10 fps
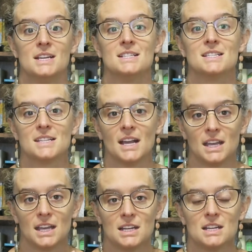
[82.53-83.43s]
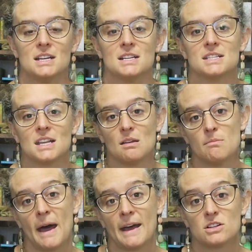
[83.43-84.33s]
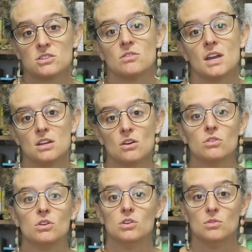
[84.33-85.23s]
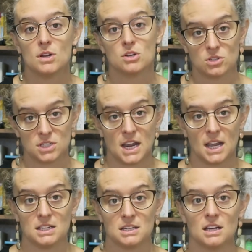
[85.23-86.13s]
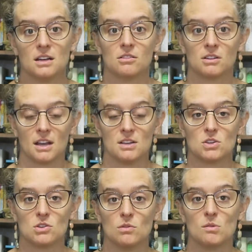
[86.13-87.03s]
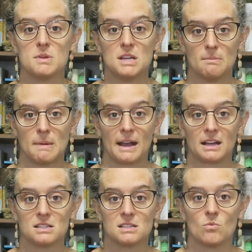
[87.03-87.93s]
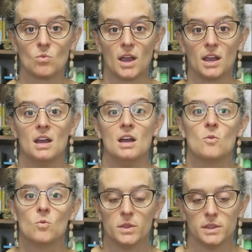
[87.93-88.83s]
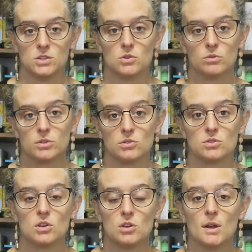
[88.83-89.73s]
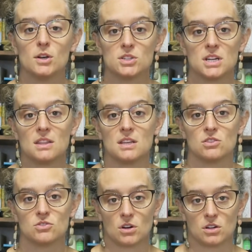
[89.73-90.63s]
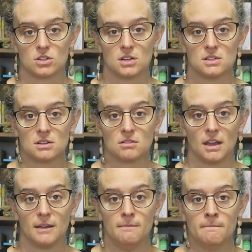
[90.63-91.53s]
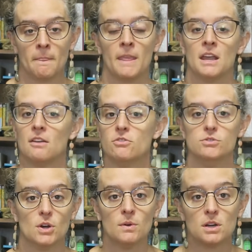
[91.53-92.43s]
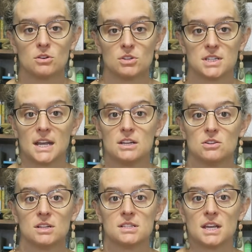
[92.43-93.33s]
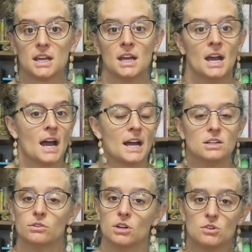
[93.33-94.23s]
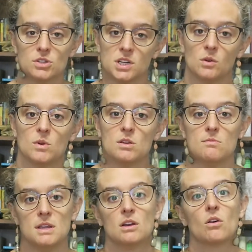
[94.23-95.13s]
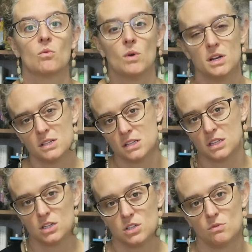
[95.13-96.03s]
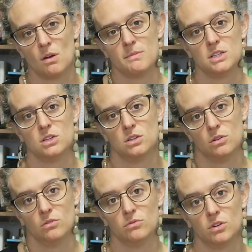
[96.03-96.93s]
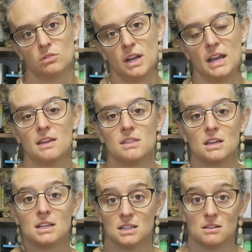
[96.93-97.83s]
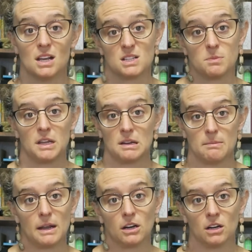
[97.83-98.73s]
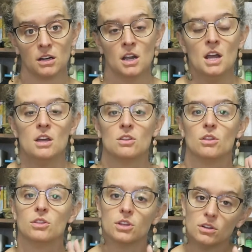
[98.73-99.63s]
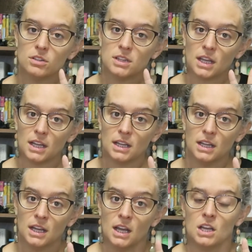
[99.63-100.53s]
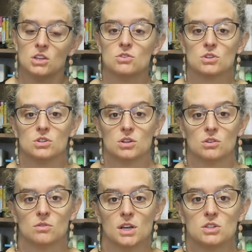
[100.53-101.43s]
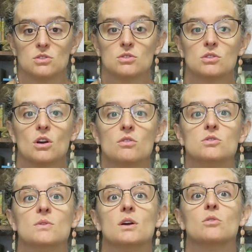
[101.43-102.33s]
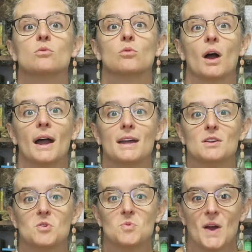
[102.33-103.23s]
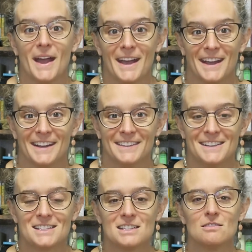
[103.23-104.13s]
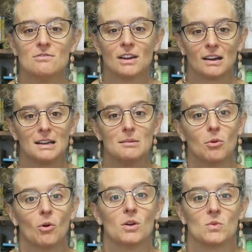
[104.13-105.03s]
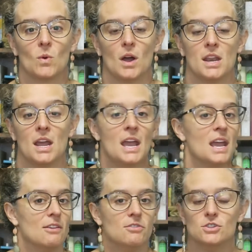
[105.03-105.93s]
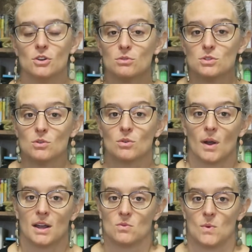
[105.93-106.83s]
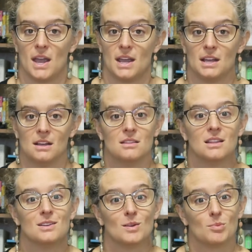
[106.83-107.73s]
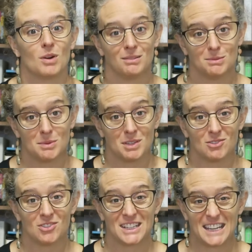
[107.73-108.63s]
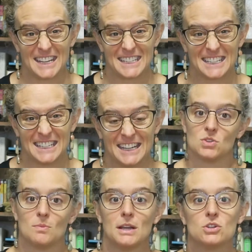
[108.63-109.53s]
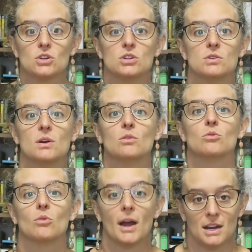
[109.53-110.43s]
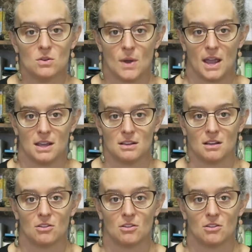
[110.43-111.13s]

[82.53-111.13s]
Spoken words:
Second, say it back so they know that you understand. Okay, so you repeat it back in some way what they told you so you understand the instructions. Okay, if you don't understand, you can say, I don't understand what you mean, or what is it that you want me to do? Okay, and they can explain it better. The third thing you should do is you should go do it right away. This is a very important one. If you don't do it right away, then you'll probably forget. So make sure and do it right away.